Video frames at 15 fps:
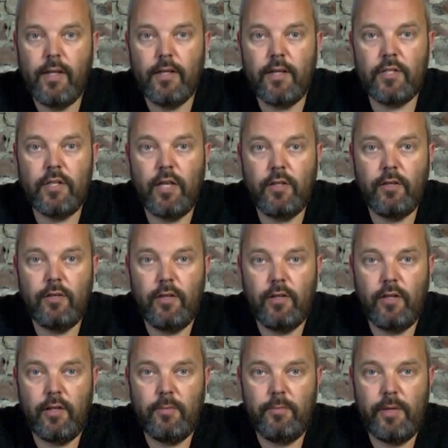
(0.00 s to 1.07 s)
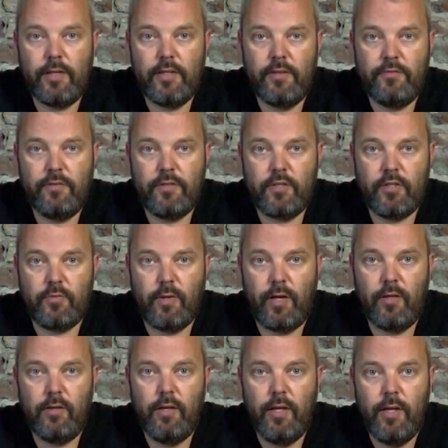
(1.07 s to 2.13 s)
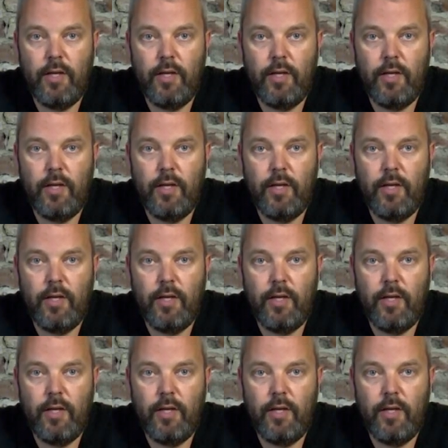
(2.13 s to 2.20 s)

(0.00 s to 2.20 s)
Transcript: there's another, another big difference as well,